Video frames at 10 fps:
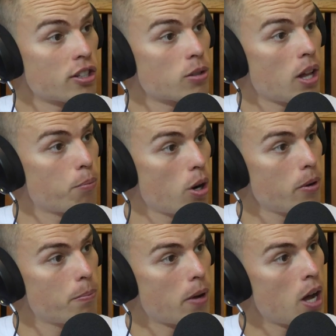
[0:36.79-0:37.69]
It's like
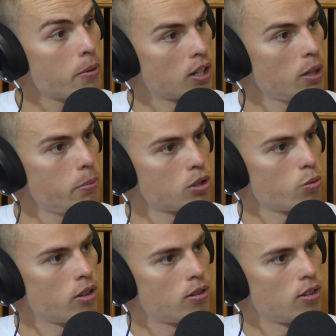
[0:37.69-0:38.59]
proper barber clippers
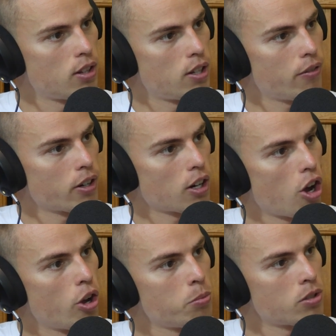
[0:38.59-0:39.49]
with different
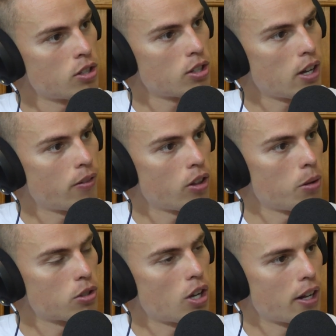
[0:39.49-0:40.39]
combs and stuff on
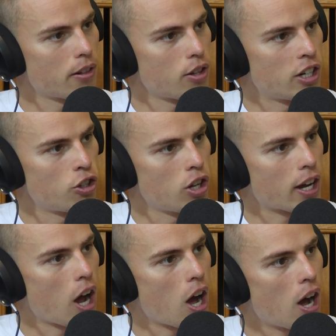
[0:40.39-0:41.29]
them. So I do
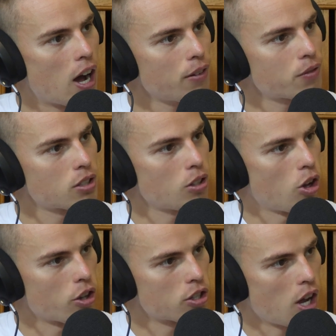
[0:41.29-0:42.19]
like a halves
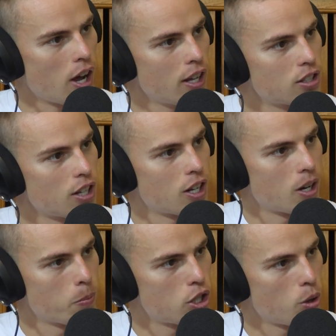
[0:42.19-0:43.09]
on the sides and a
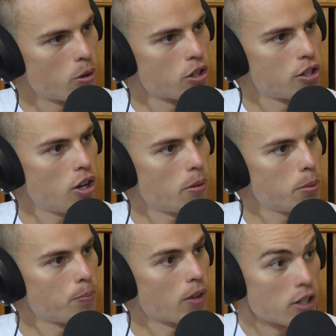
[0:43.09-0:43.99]
number 2 on the top.